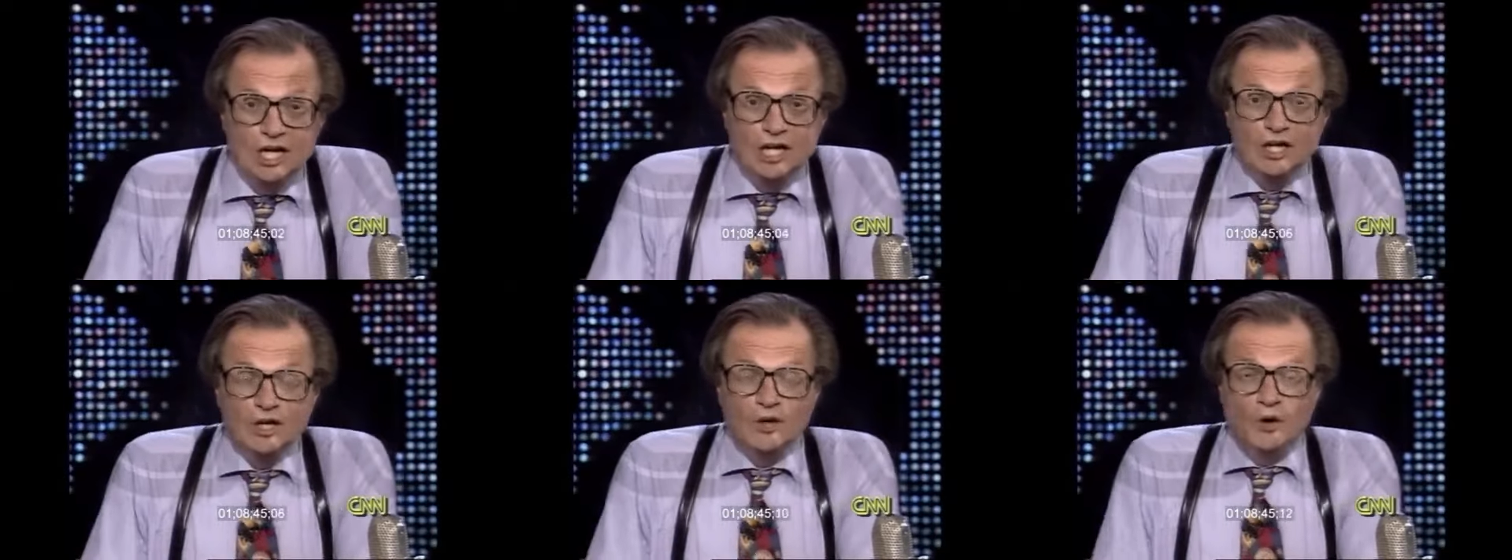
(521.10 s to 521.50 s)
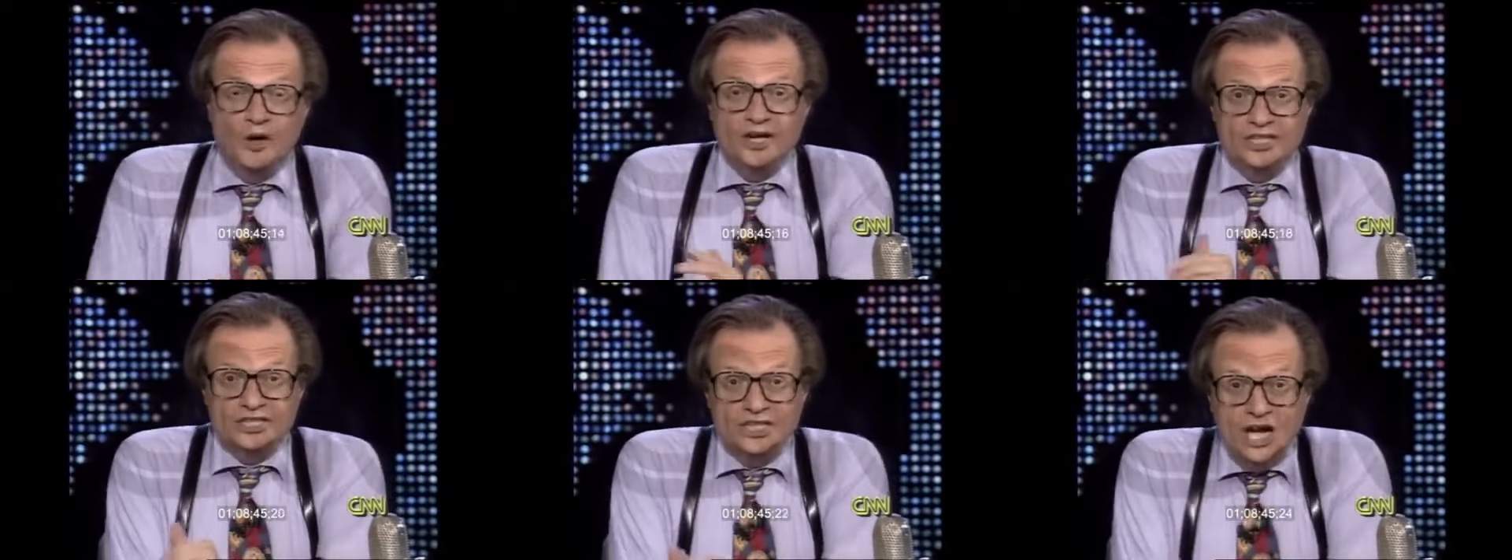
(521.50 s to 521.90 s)
The
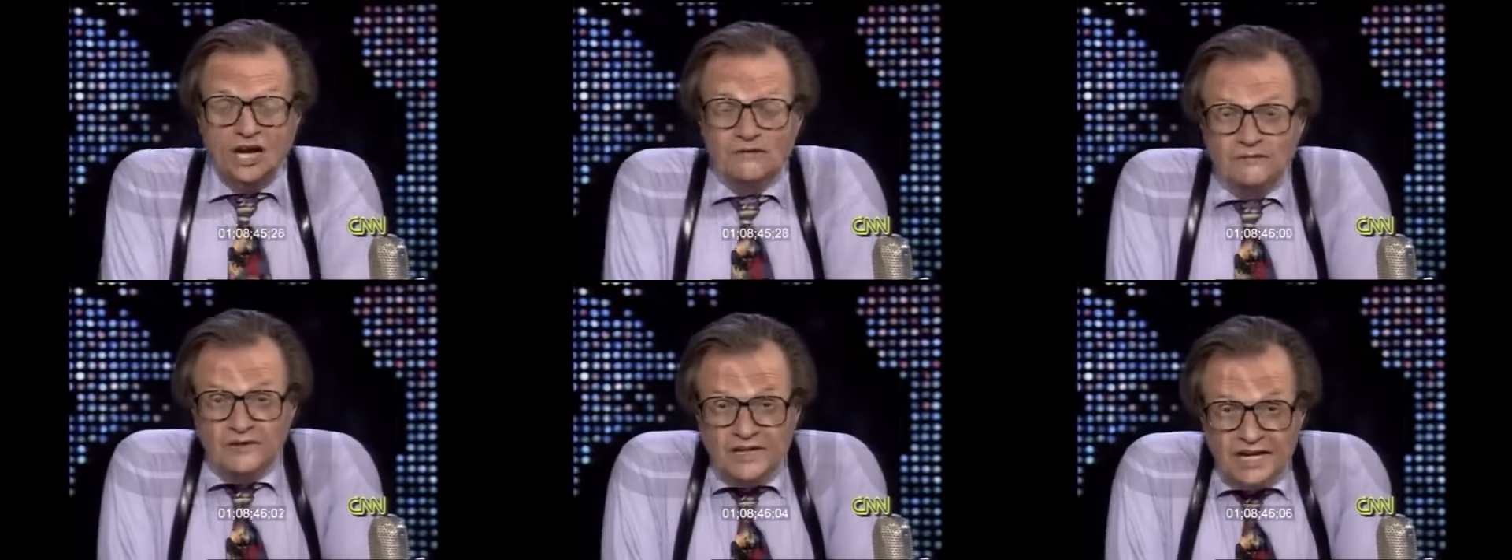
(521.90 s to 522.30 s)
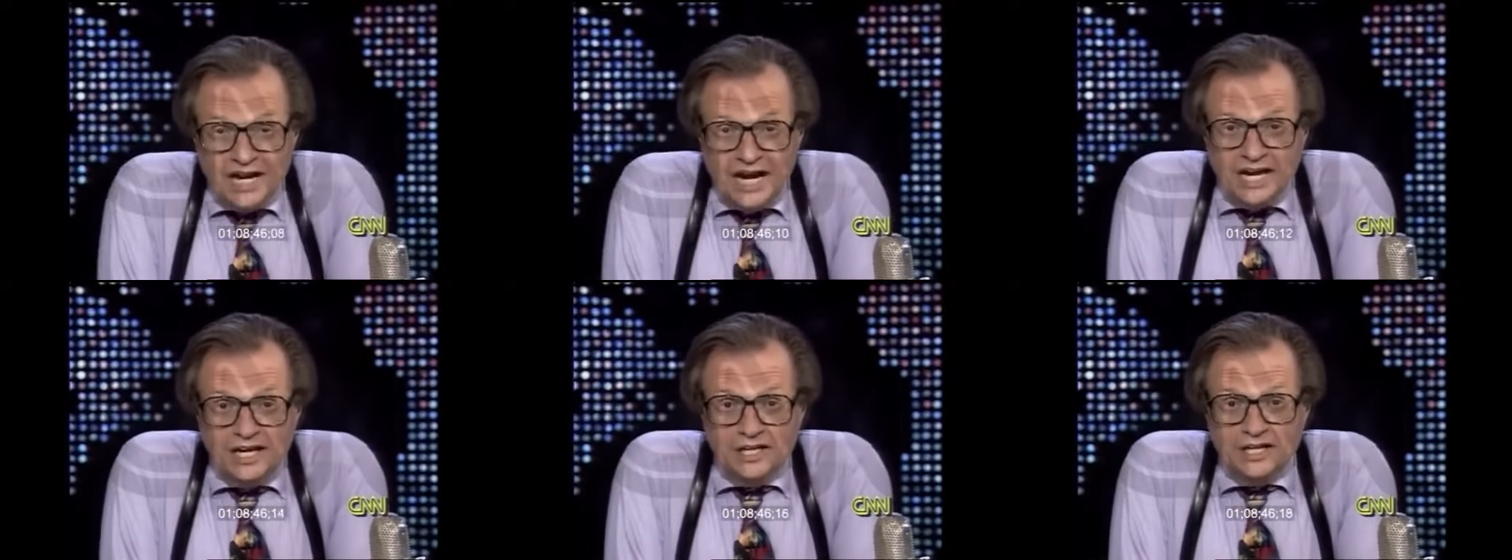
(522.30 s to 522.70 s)
court is done for the
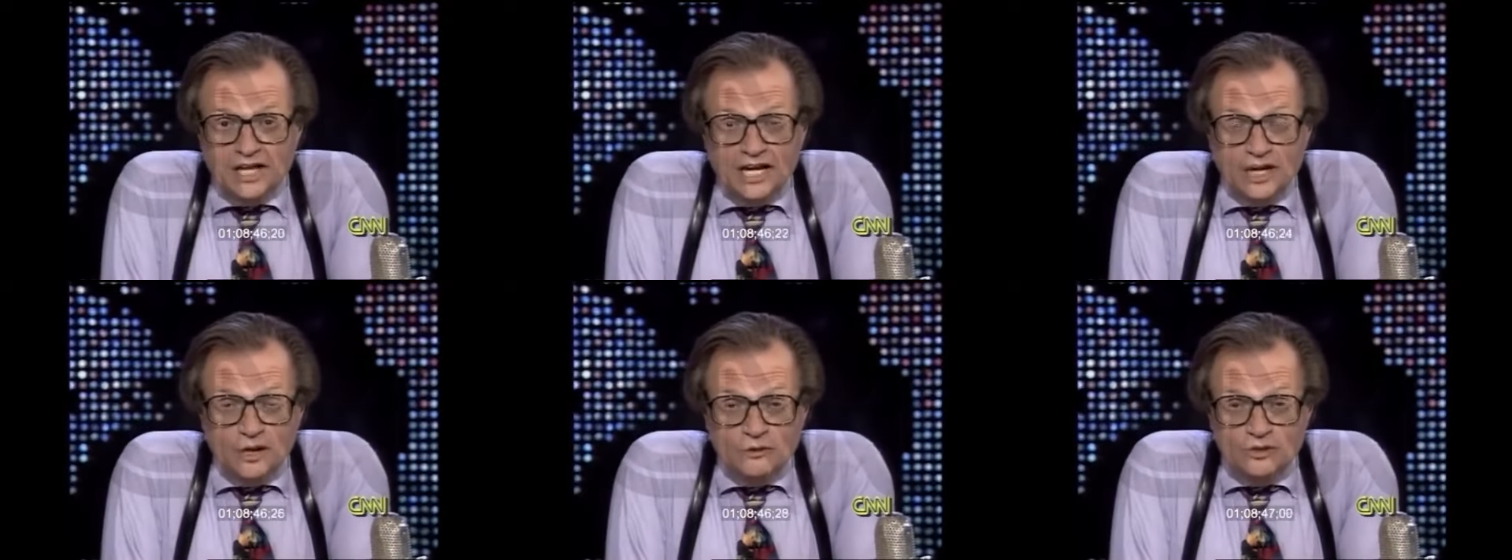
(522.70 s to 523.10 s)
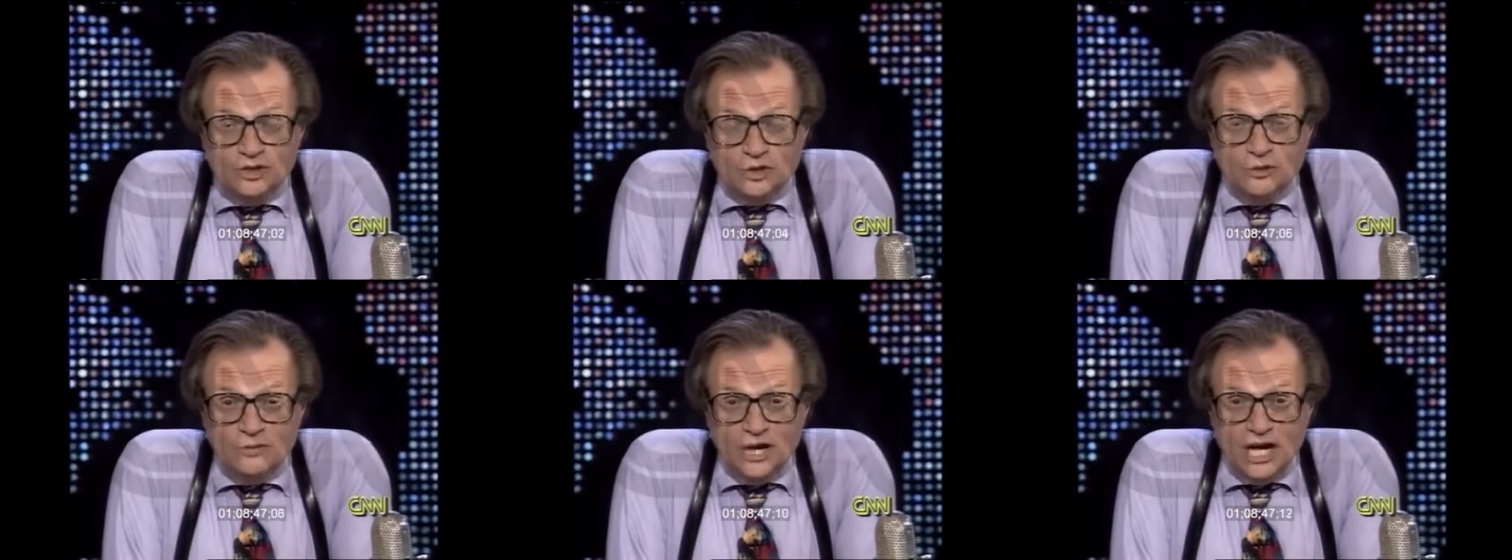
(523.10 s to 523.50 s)
night. They
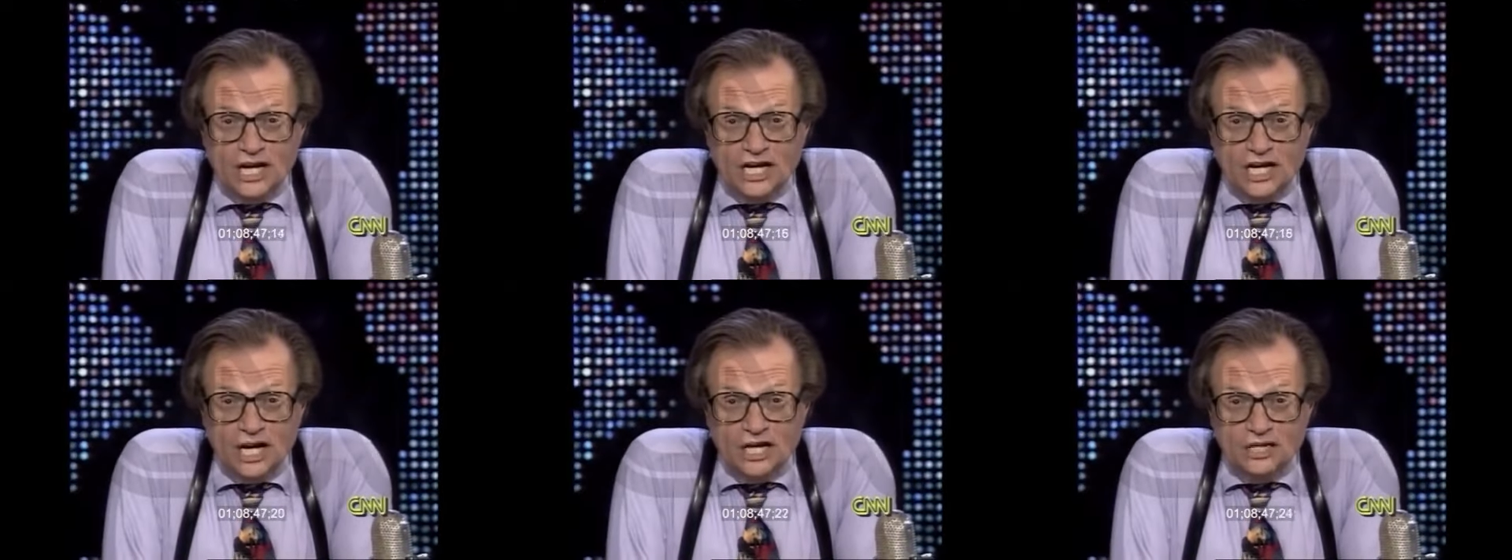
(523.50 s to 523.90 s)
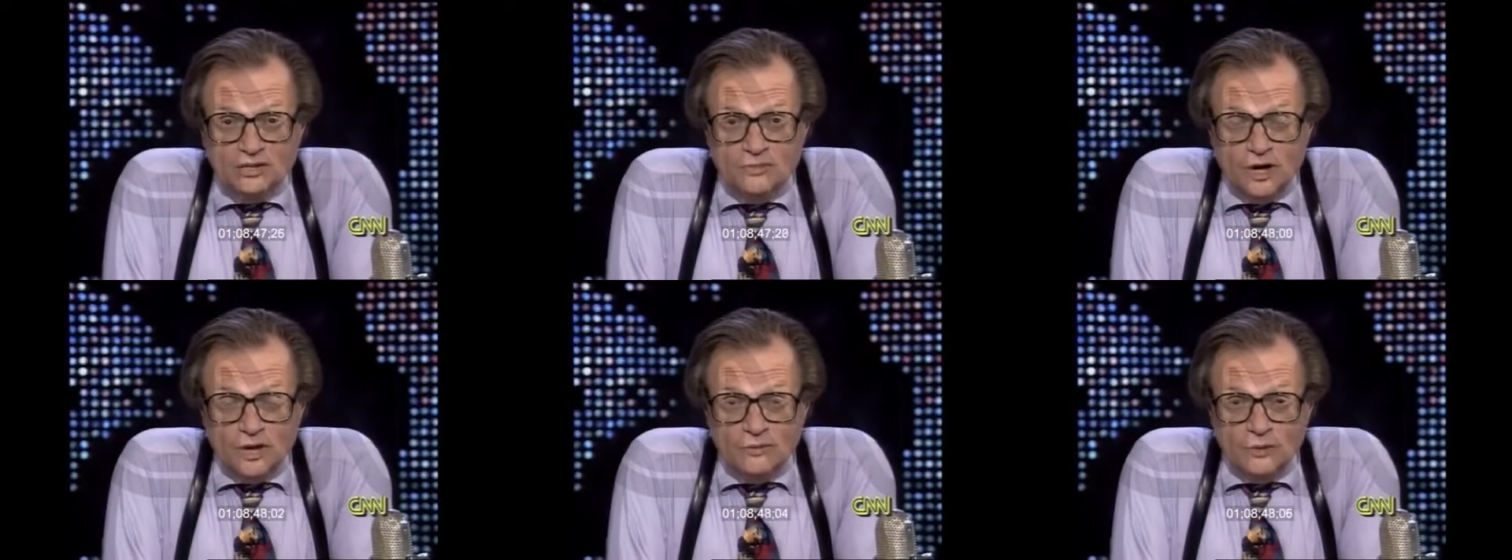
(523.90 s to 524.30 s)
resume 9 o'clock
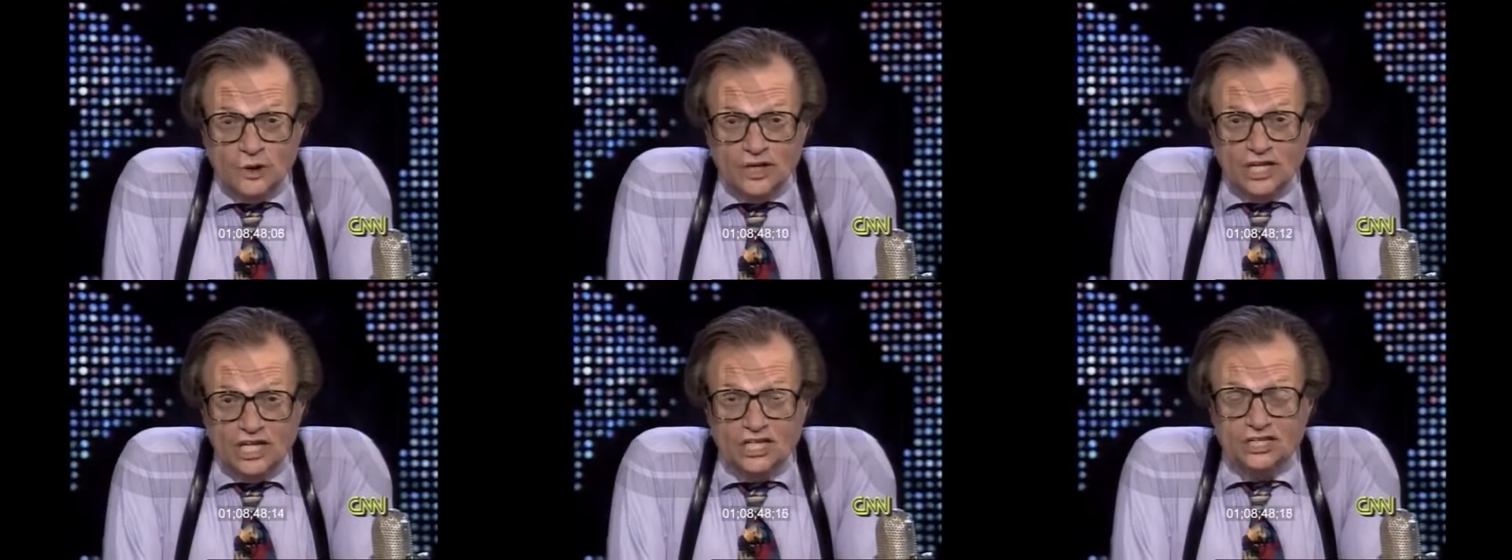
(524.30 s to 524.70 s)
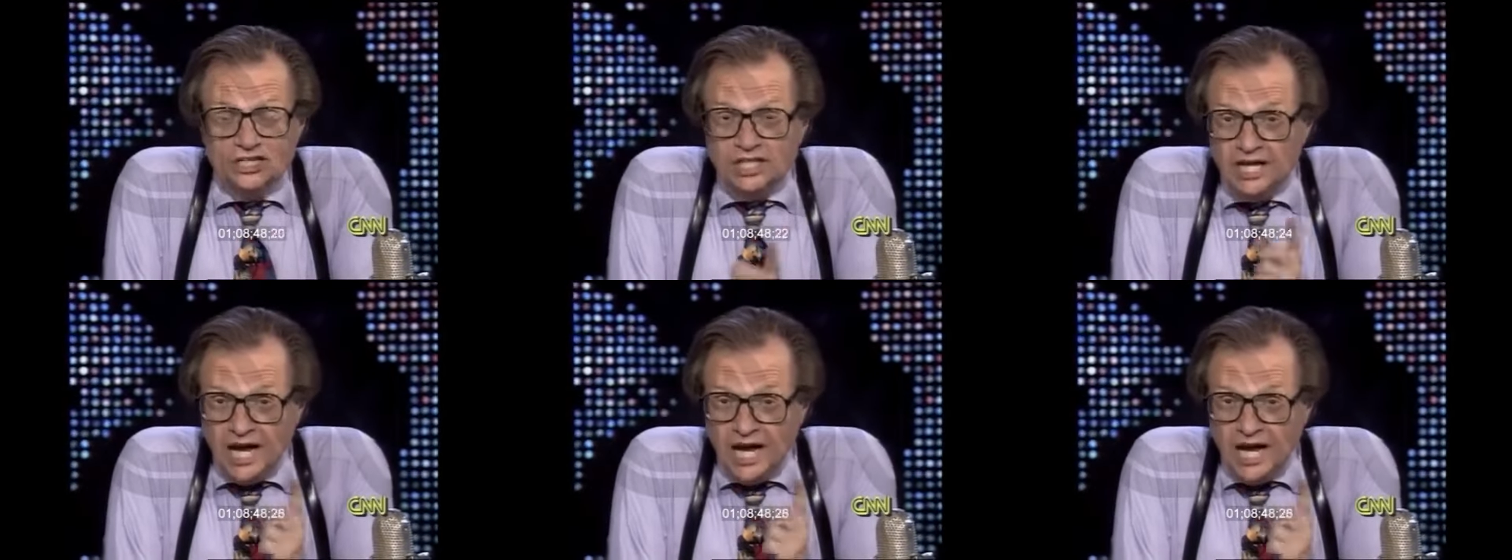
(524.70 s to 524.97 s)
tomorrow morning Eastern.